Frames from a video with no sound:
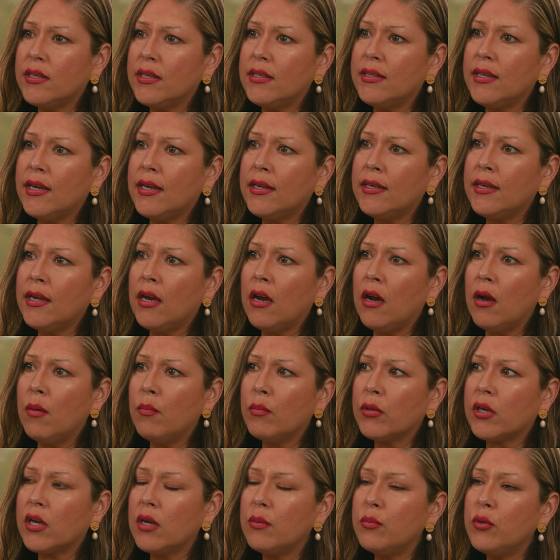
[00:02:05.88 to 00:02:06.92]
say that
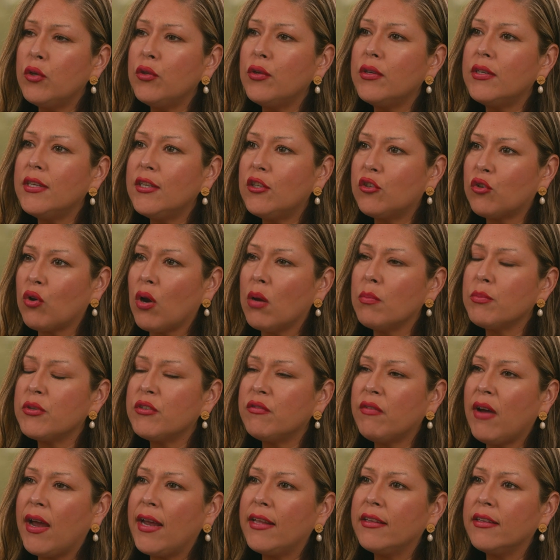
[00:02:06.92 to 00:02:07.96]
community
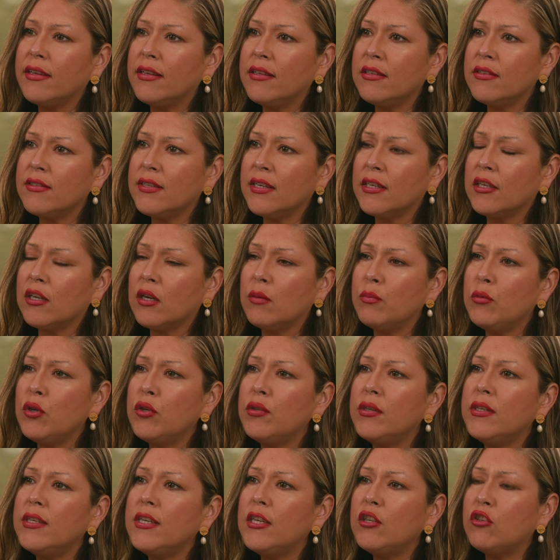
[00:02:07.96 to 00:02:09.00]
trumps violence and
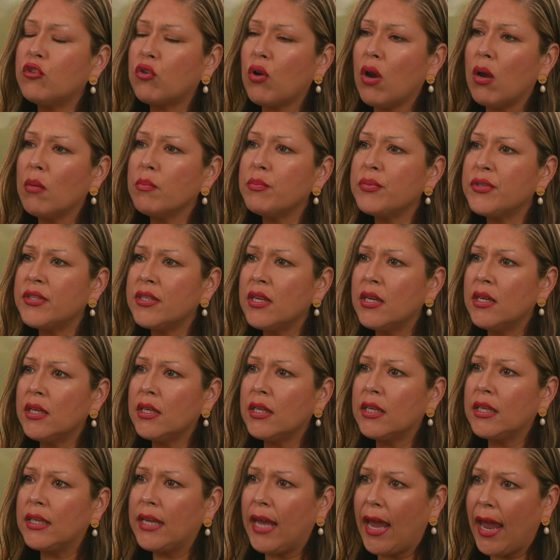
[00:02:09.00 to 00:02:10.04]
community trumps
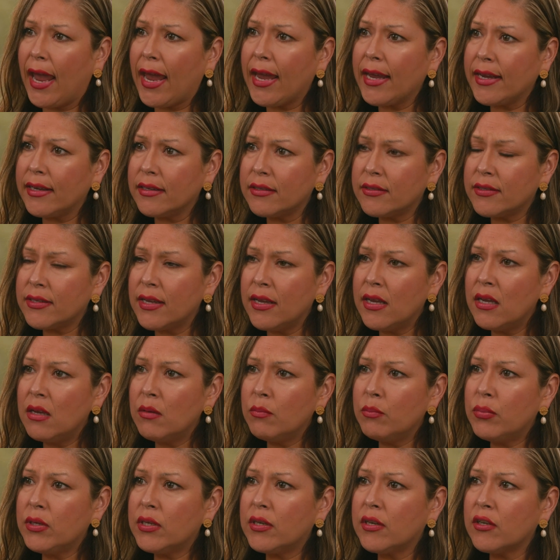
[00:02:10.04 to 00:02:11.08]
gangs,
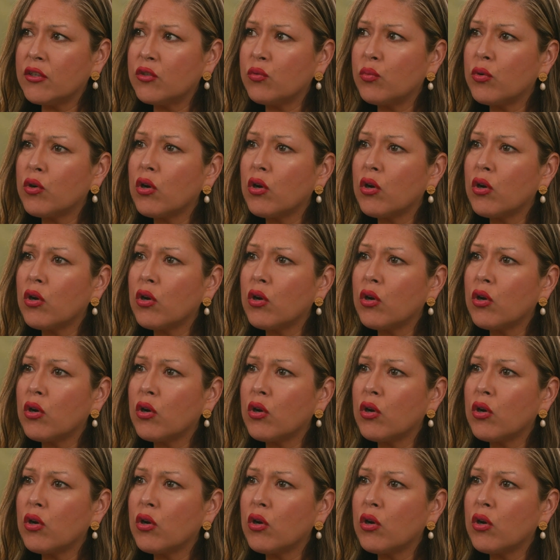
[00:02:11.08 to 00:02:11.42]
because